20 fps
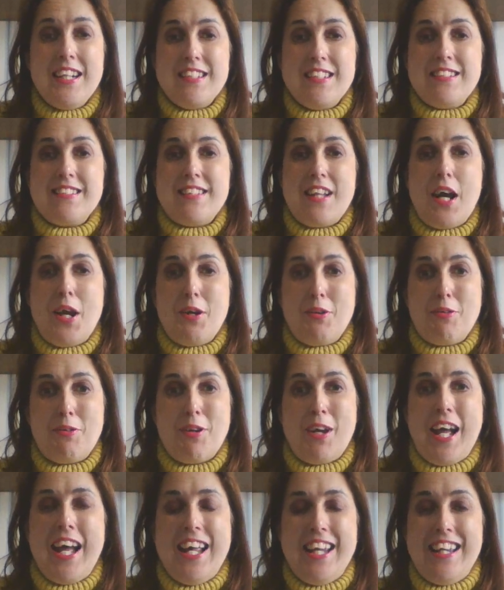so
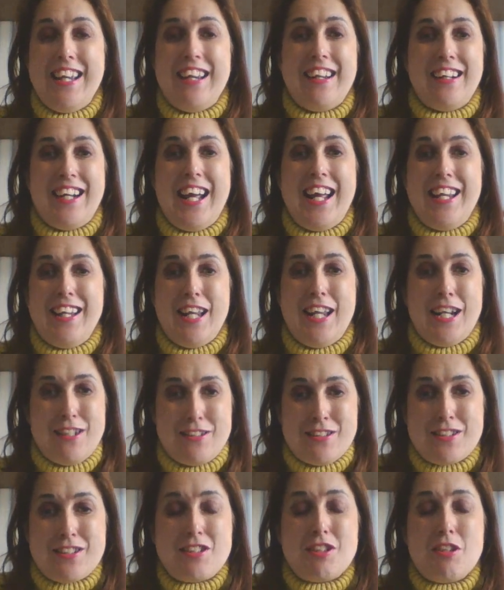uh,
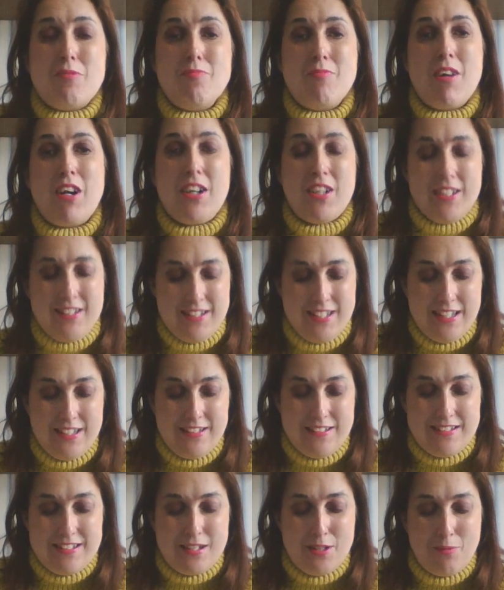let's jump right
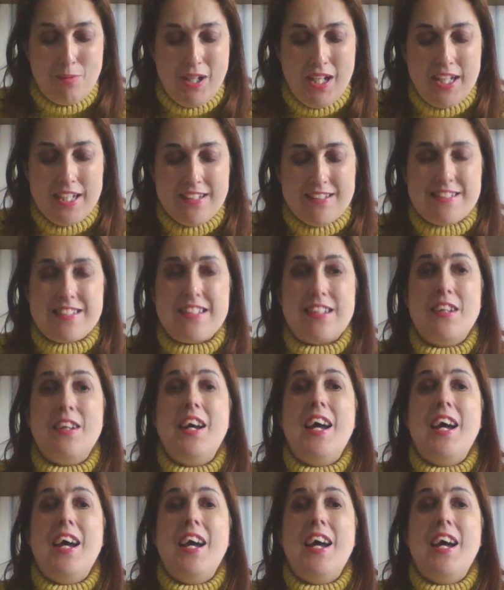into it.